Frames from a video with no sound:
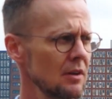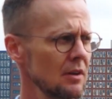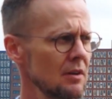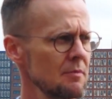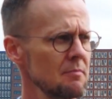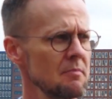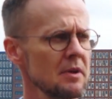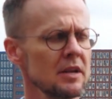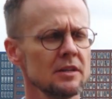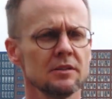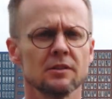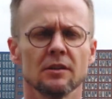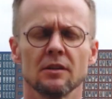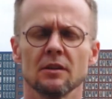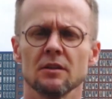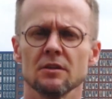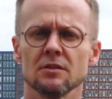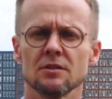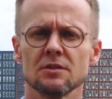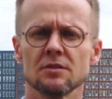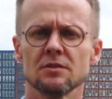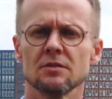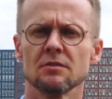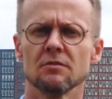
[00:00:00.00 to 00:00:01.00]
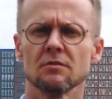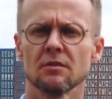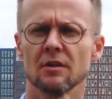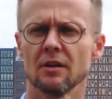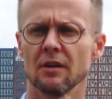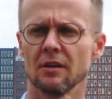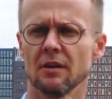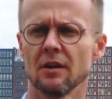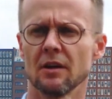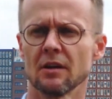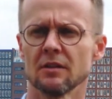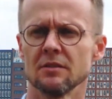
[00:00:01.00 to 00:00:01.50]
maintenance
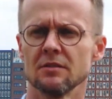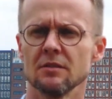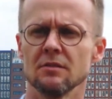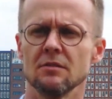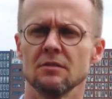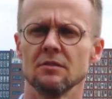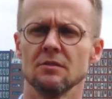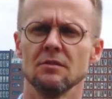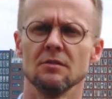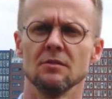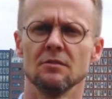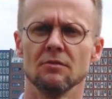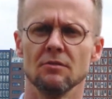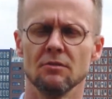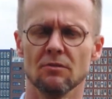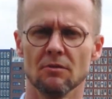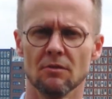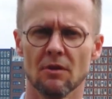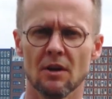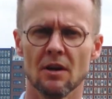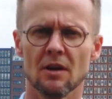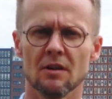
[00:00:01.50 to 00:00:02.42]
connected to